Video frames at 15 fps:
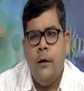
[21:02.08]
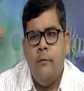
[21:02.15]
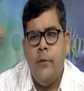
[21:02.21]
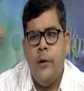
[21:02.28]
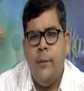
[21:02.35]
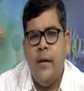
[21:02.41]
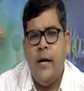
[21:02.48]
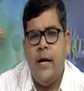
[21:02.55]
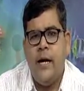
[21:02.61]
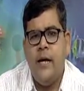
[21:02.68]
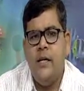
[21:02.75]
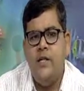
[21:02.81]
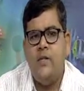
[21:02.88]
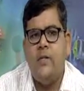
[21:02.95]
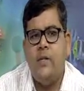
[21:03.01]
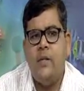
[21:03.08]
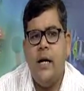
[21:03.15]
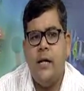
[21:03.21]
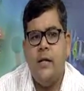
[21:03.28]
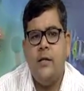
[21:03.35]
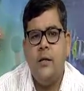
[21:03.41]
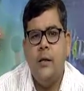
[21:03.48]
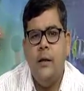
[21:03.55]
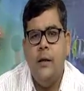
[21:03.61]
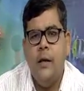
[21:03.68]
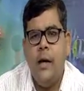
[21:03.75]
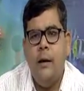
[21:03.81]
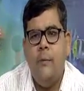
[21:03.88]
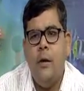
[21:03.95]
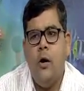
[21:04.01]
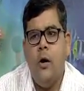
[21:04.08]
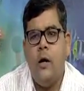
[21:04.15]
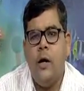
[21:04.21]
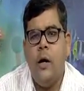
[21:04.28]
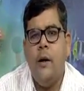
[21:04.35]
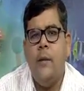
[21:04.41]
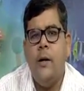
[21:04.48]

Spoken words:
given a condition that I will not have